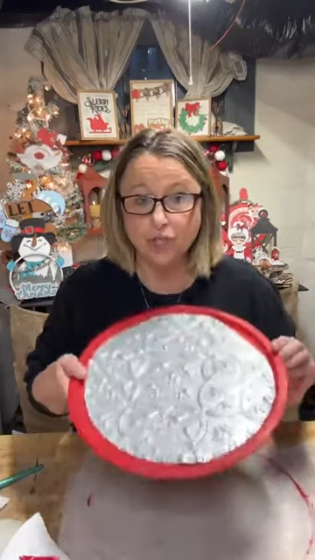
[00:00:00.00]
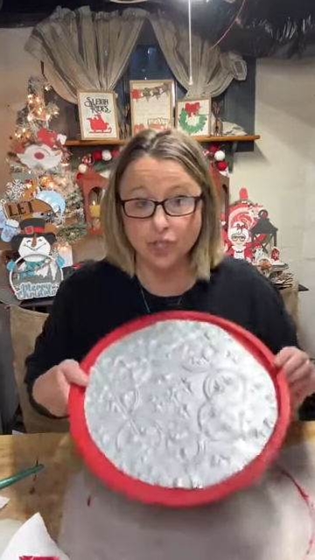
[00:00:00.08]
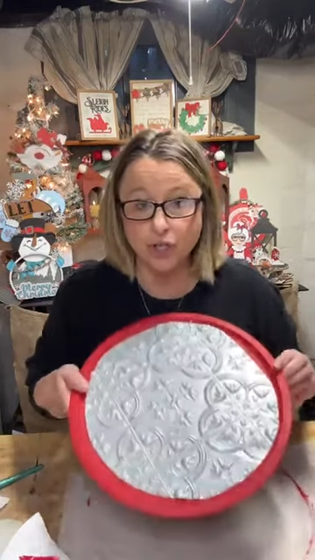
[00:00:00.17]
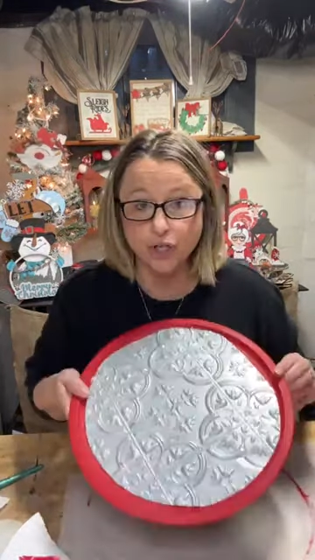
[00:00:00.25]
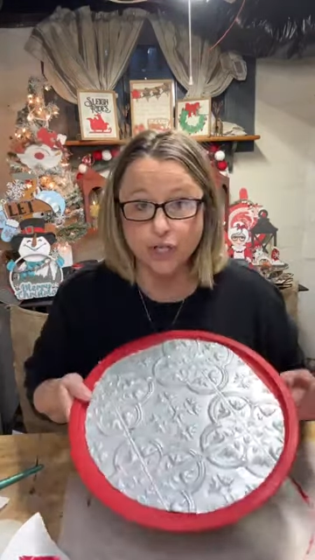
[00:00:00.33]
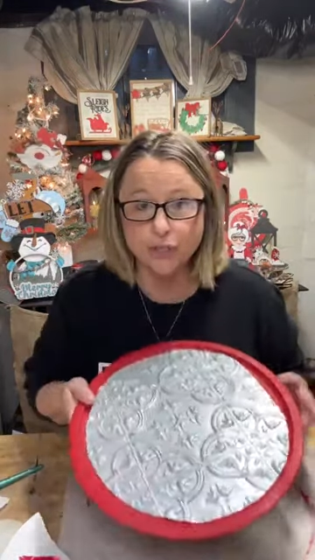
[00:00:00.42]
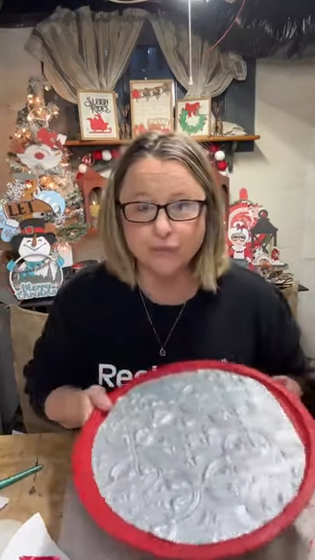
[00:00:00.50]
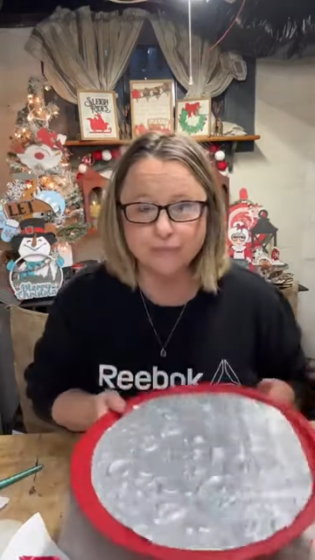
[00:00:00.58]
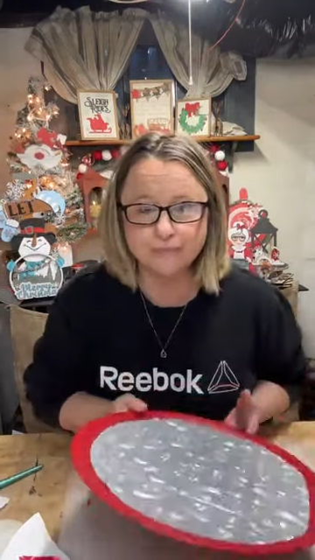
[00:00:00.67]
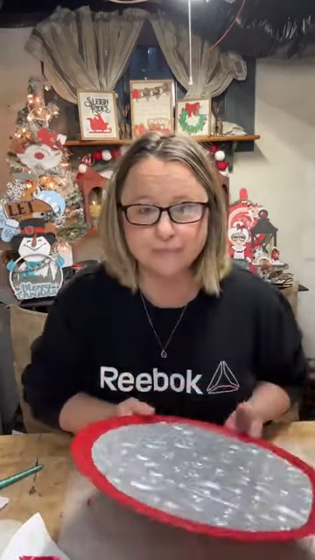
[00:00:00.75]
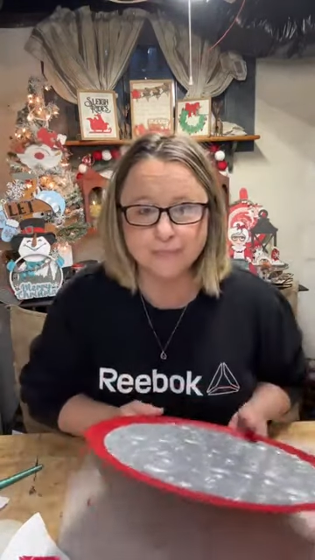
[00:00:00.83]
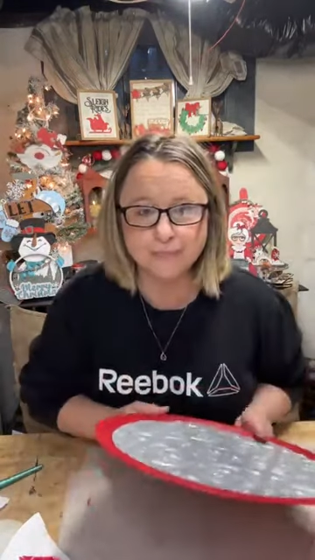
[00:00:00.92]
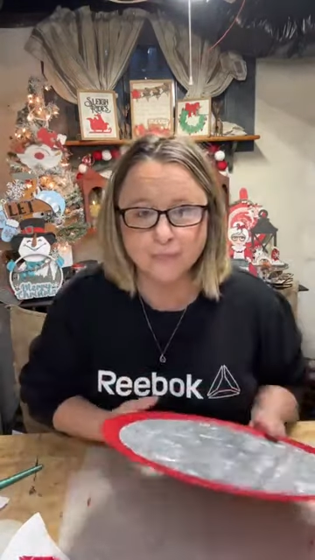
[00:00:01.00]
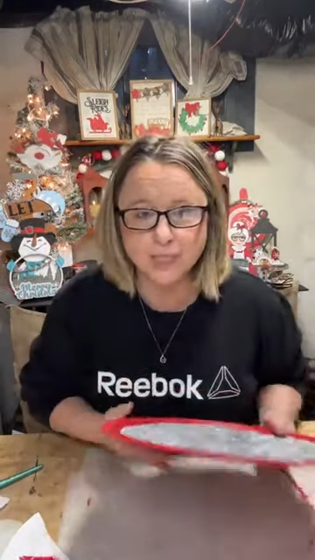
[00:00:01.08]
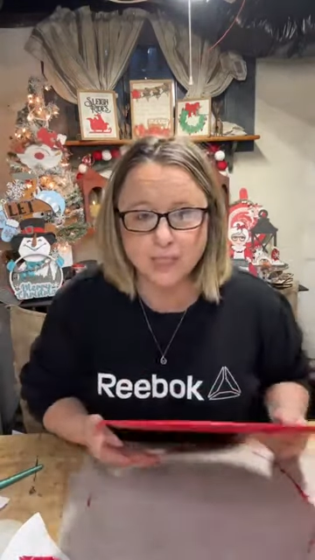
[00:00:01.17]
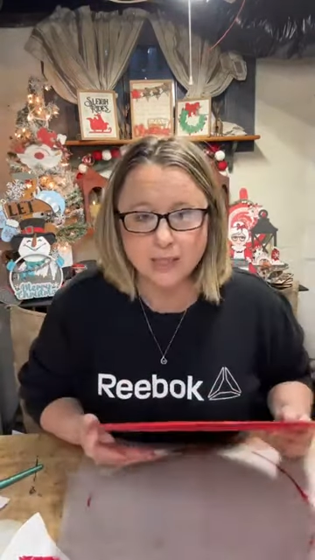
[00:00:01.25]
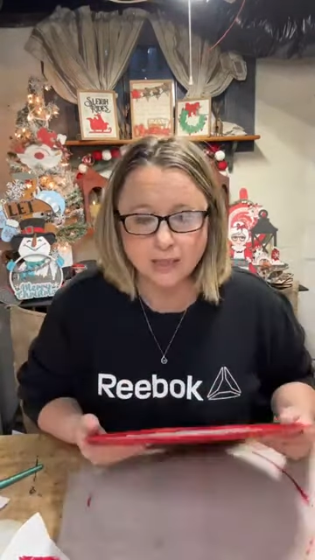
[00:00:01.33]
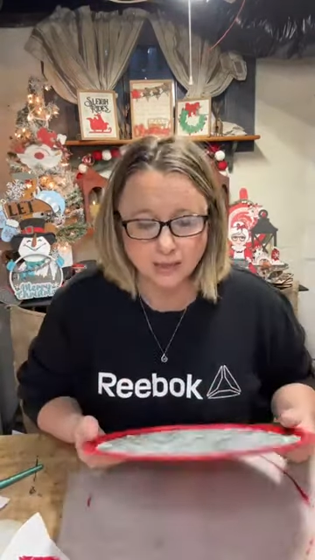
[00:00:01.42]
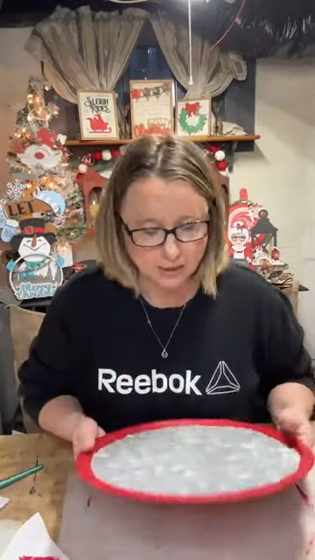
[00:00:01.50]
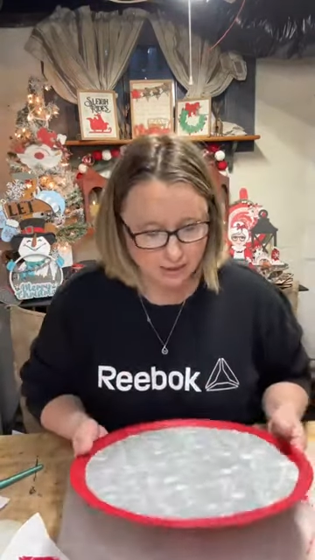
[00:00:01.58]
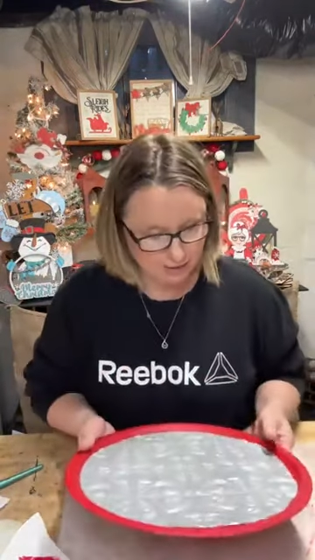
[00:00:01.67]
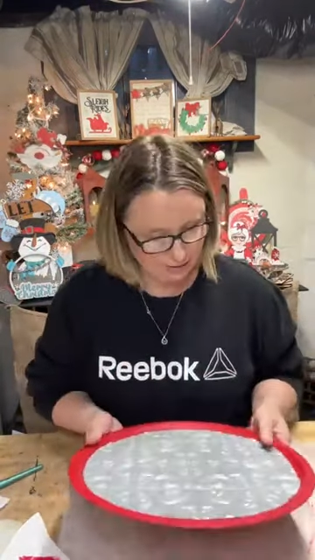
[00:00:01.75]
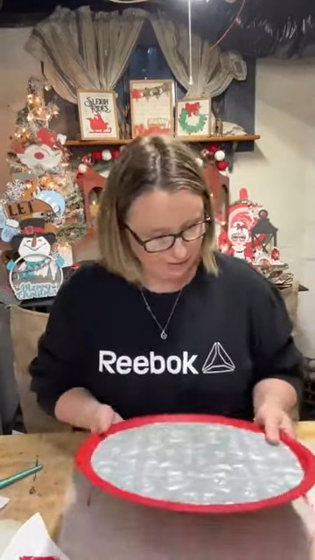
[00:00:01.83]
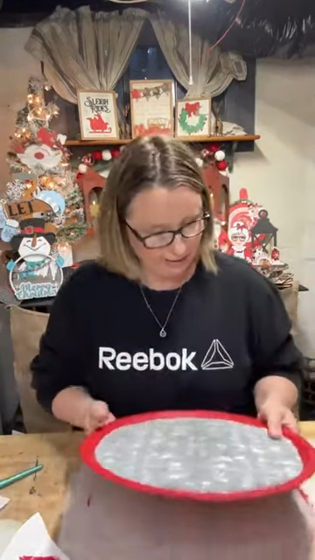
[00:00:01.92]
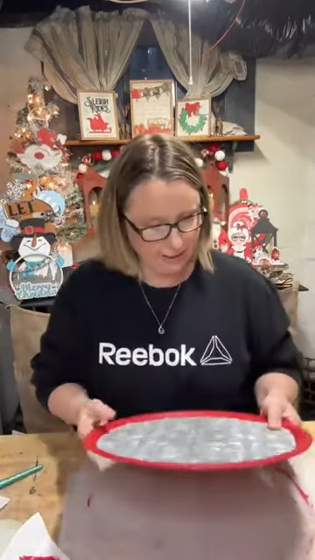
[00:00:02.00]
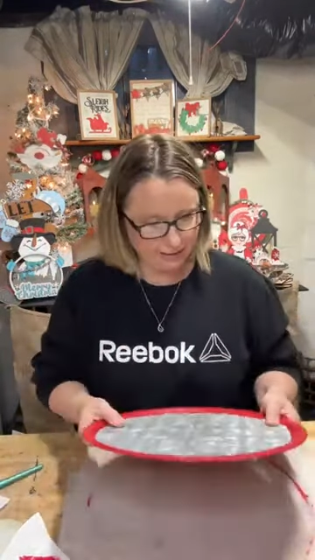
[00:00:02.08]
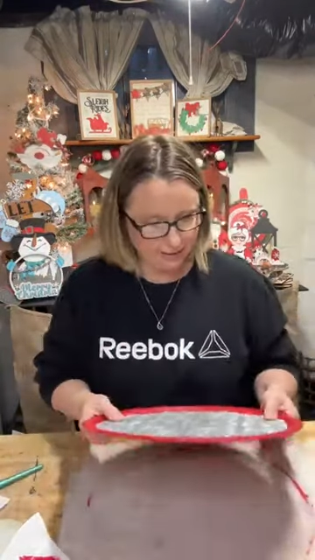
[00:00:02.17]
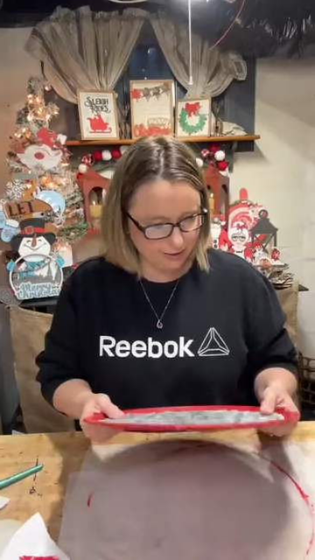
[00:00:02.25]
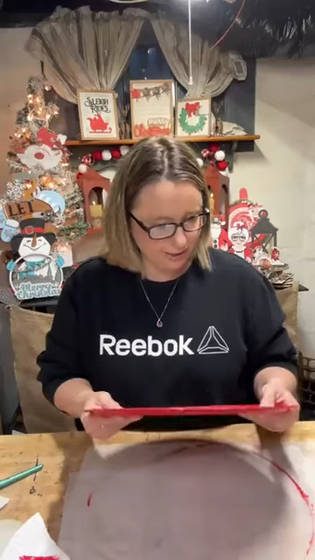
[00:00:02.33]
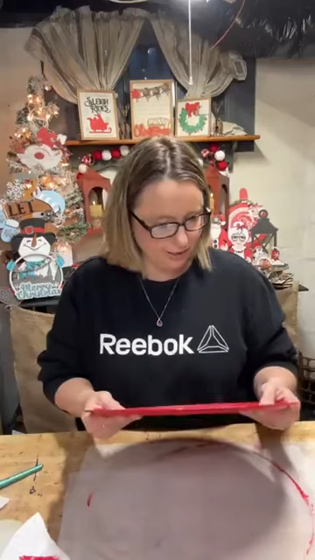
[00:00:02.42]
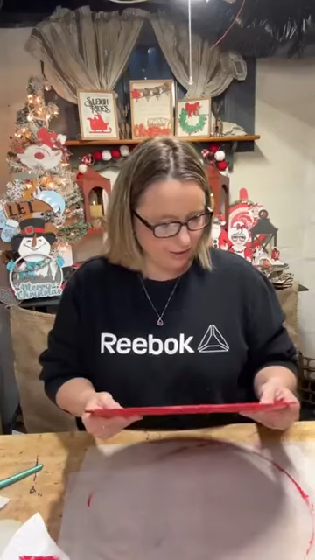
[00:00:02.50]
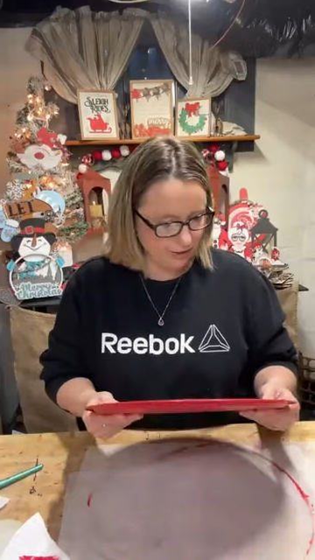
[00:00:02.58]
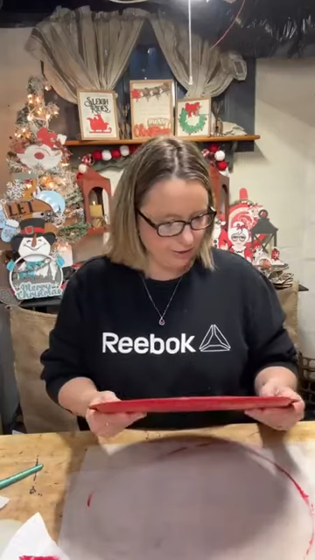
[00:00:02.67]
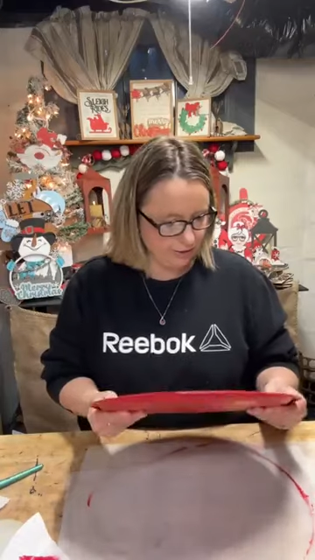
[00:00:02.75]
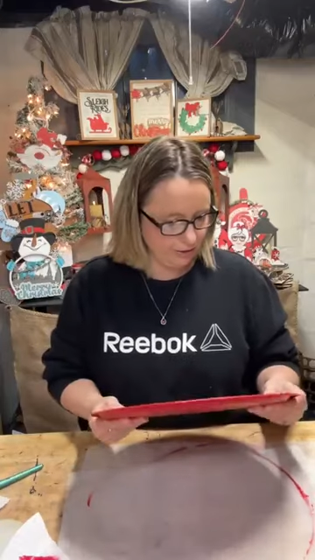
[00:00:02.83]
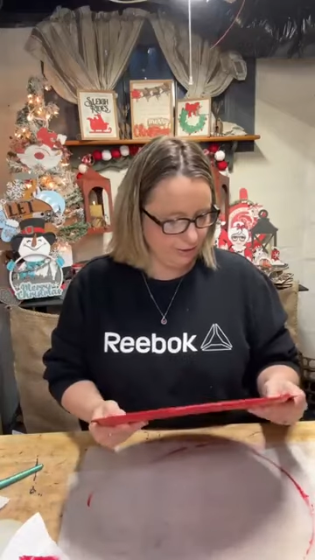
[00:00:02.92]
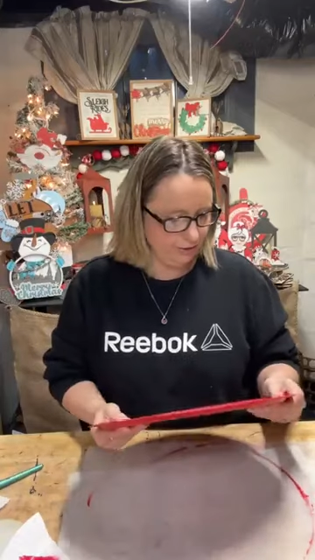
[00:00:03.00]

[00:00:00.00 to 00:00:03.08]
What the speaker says: Sure do. Yes, they do.